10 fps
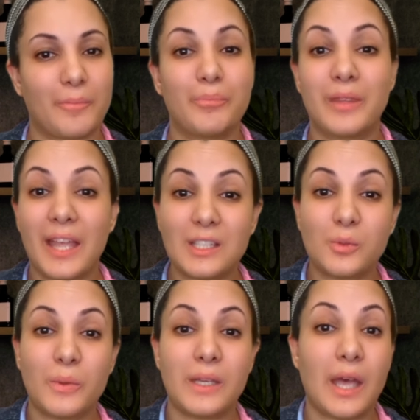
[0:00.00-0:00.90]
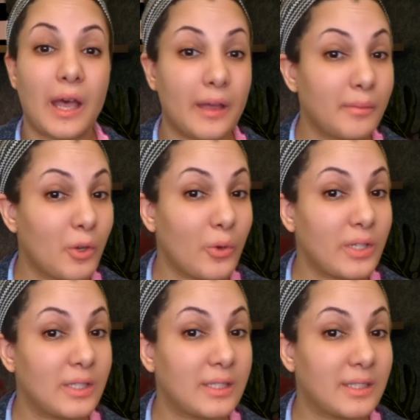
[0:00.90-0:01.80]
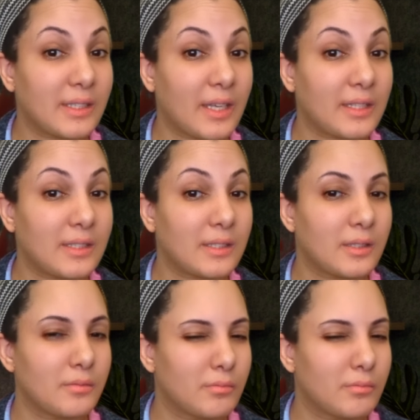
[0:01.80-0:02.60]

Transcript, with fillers: Next week, I'm going to discuss